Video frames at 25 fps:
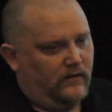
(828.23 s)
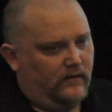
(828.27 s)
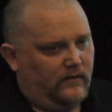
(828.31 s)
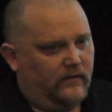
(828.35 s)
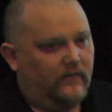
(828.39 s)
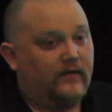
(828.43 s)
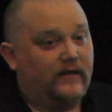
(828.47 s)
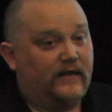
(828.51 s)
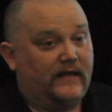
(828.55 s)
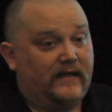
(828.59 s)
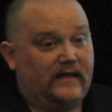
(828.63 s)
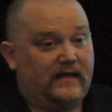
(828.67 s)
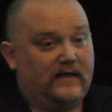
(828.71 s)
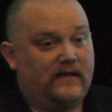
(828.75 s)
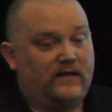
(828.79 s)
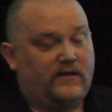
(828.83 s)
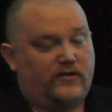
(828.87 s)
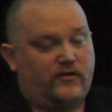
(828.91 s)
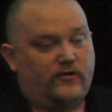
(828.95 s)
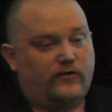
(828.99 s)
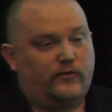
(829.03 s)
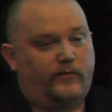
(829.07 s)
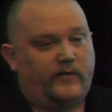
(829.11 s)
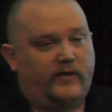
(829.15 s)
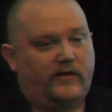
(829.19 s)
needing
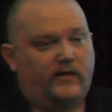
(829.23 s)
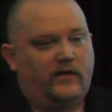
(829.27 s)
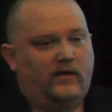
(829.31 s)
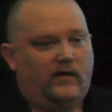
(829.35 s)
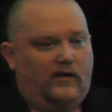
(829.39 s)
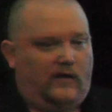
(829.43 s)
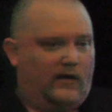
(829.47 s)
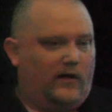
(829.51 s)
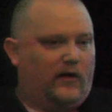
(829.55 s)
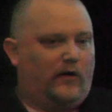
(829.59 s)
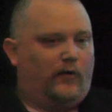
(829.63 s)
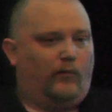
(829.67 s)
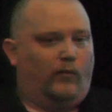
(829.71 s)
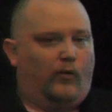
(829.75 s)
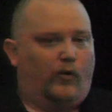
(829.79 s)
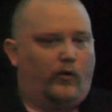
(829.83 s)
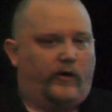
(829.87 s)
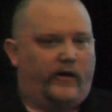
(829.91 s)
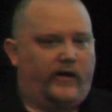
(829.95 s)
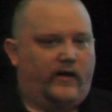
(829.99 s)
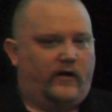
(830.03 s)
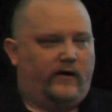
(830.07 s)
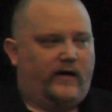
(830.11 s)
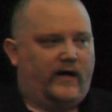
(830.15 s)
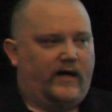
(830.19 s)
to be more
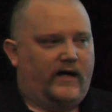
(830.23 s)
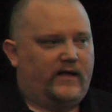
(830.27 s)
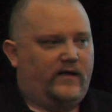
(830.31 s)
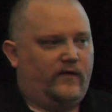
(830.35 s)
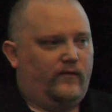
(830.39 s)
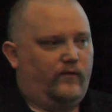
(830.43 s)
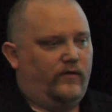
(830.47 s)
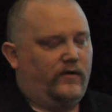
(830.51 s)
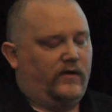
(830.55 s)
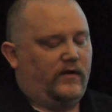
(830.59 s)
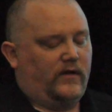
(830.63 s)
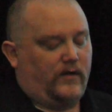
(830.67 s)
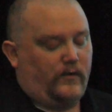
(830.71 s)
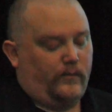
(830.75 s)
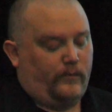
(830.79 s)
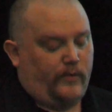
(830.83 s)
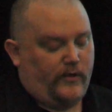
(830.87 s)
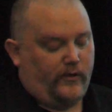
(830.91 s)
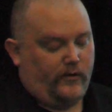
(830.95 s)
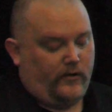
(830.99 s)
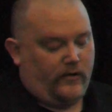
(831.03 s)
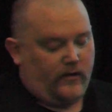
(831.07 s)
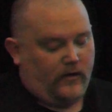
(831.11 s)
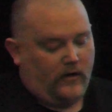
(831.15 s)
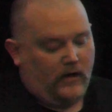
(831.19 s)
interactive with a
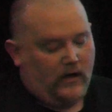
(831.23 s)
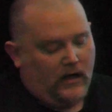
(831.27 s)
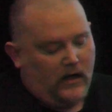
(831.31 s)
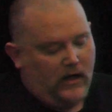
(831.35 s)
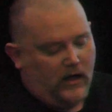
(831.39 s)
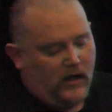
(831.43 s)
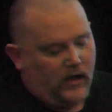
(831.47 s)
computer,